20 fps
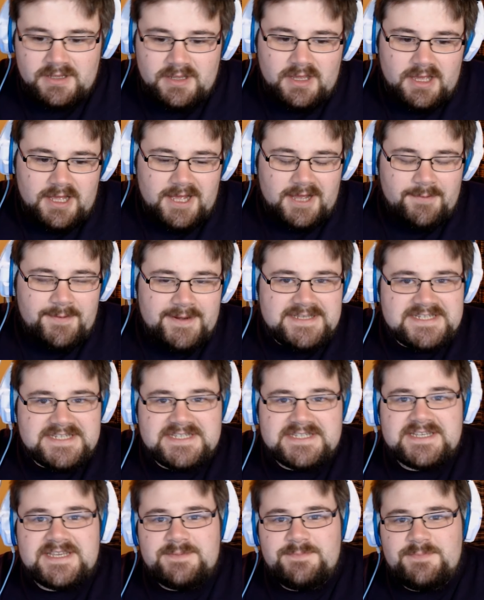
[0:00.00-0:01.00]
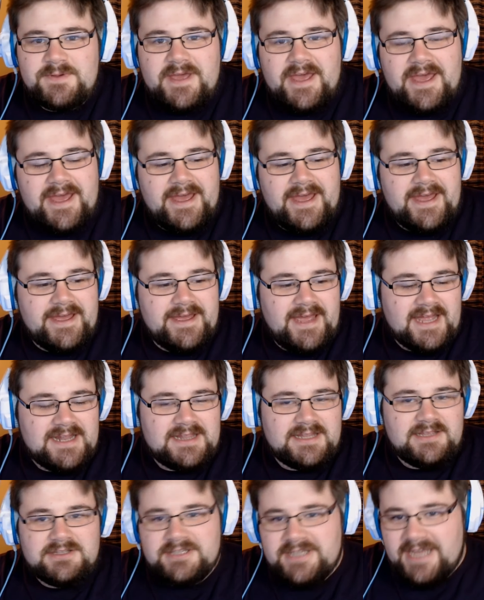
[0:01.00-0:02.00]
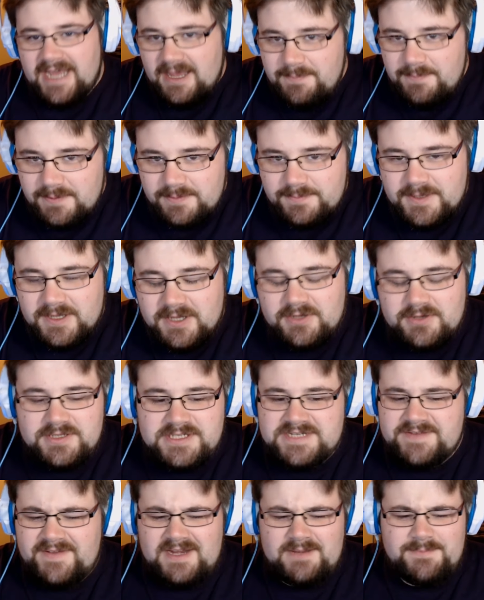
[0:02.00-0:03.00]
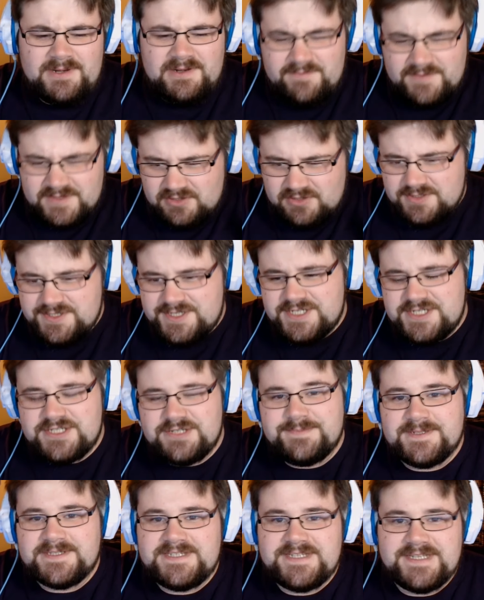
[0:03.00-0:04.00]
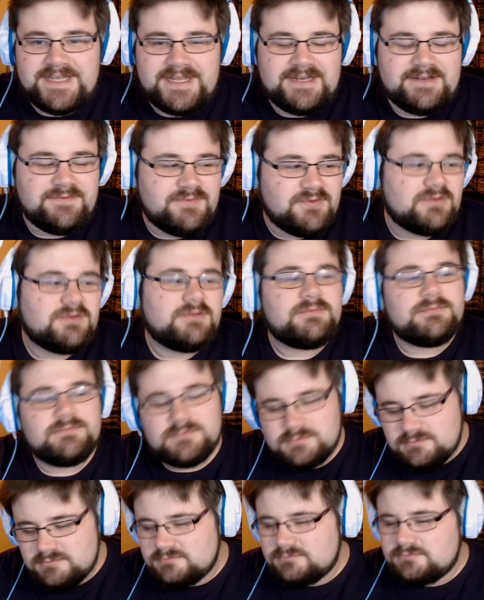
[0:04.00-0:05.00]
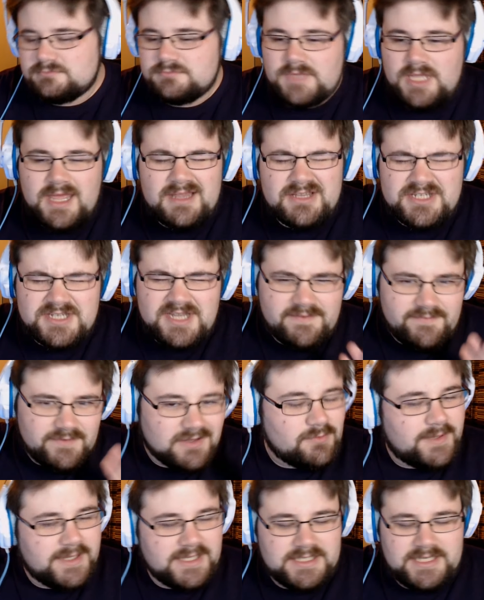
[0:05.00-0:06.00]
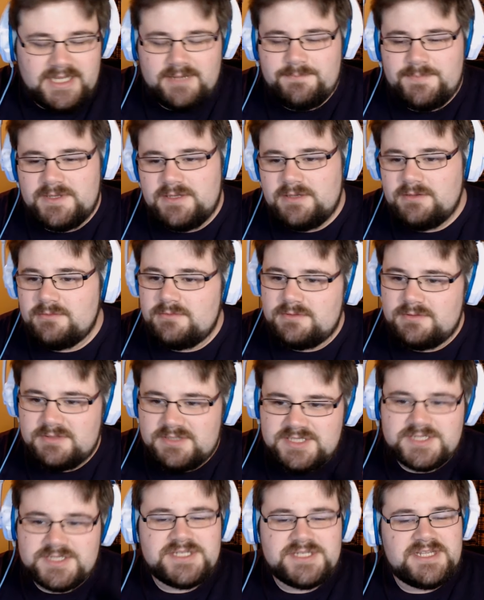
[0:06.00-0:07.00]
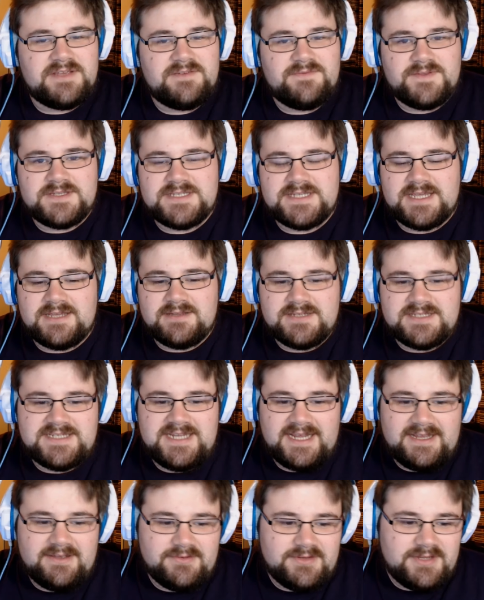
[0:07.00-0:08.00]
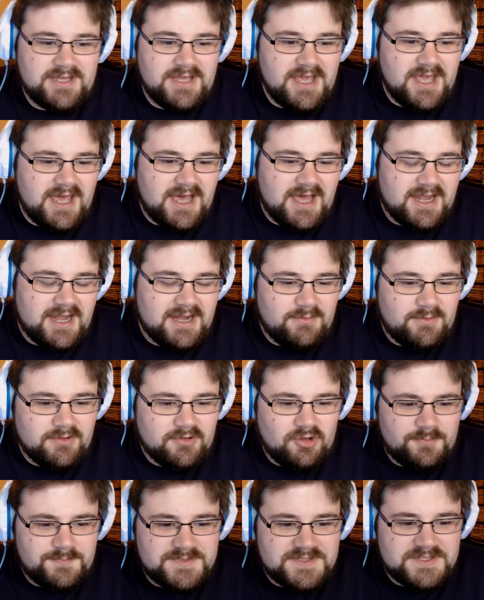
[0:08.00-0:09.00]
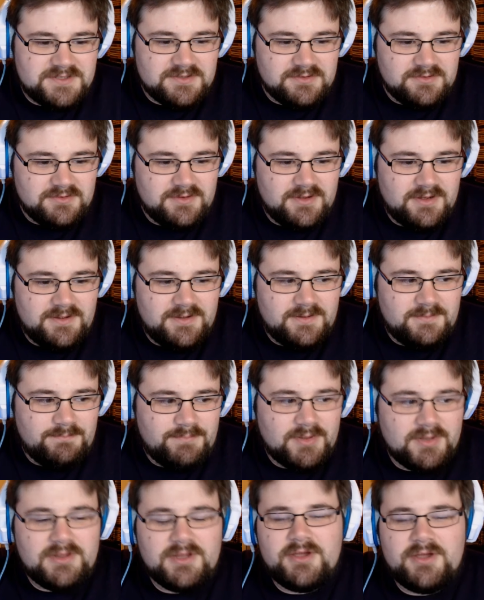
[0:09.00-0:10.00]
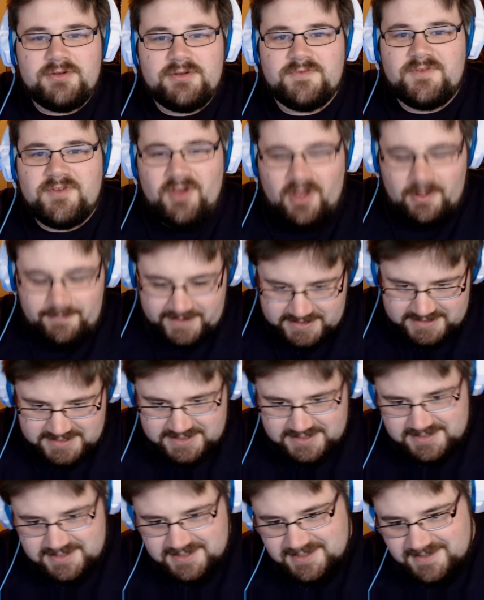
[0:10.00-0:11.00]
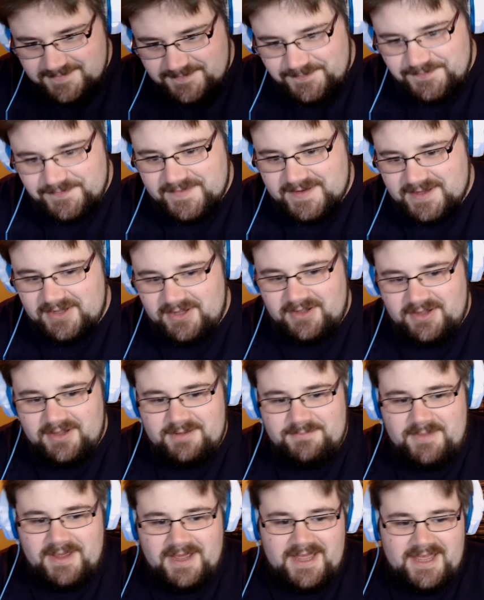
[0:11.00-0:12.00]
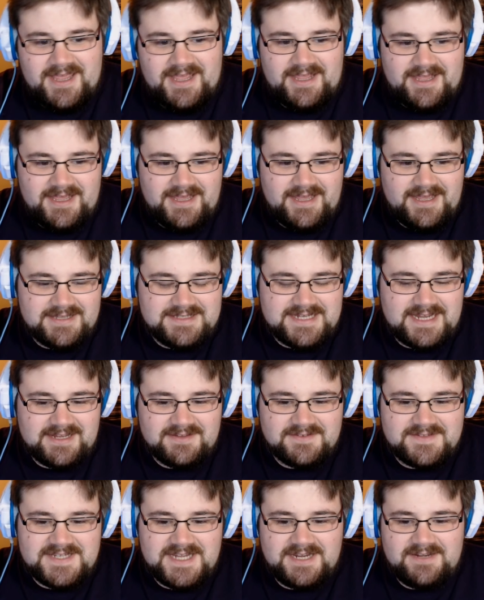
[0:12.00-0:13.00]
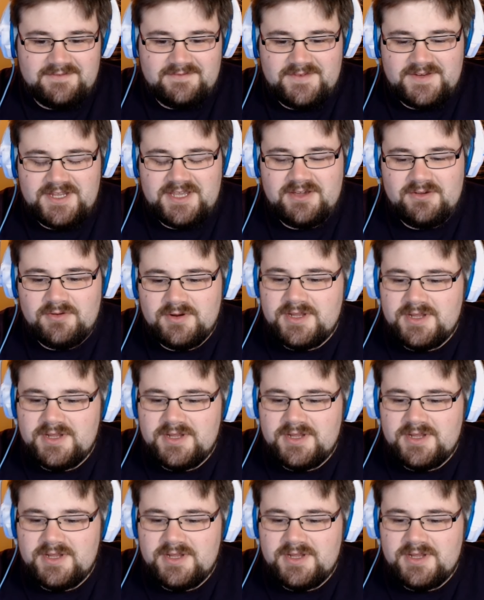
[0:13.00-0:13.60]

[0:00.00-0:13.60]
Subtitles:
I went to sleep, had a little nap because I've had a bit of a dodgy stomach today, and I thought, I'll just have a quick nap, you know, and just see if it settles down. And I woke up to a buttload of comments on my Attack on Titan video